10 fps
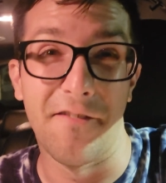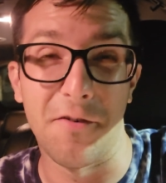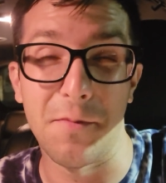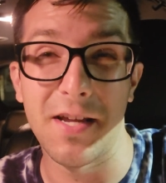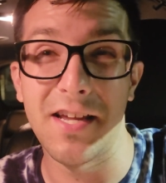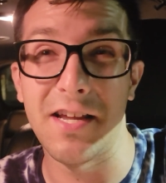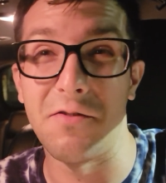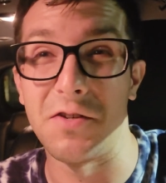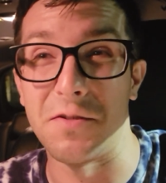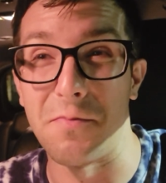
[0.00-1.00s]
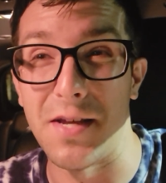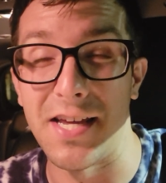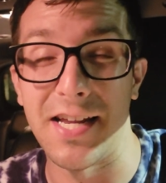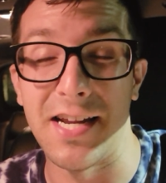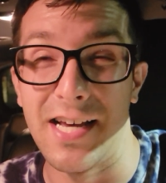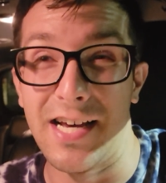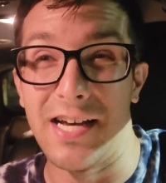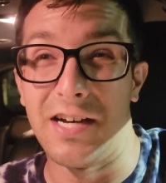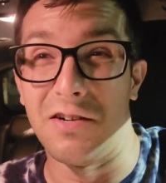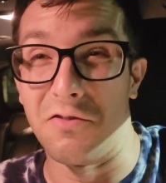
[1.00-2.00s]
For me, it was mid,
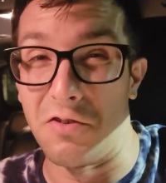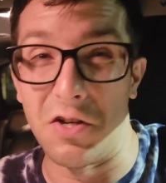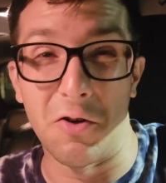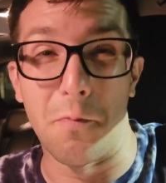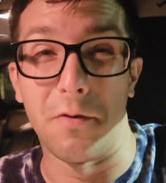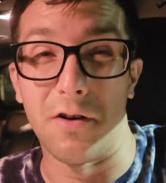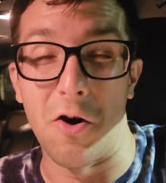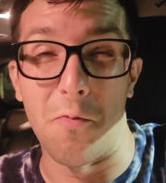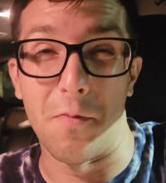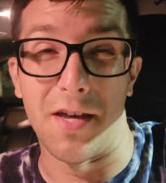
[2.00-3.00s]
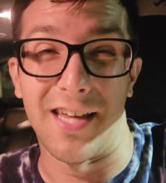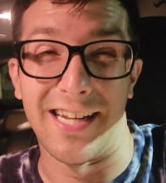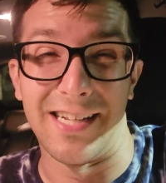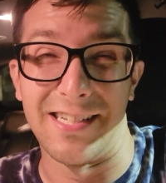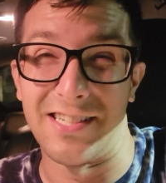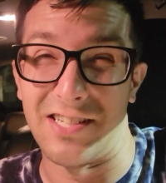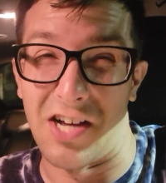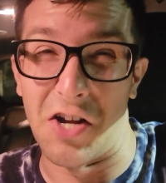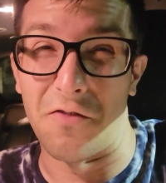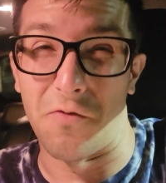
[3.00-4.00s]
little below mid,
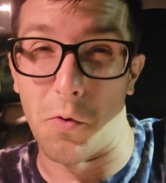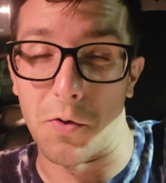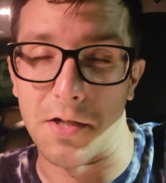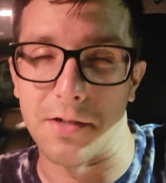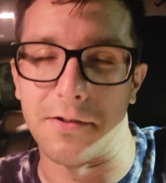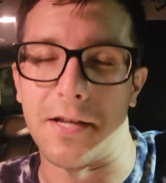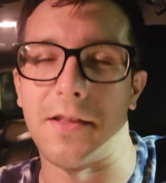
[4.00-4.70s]
unfortunately.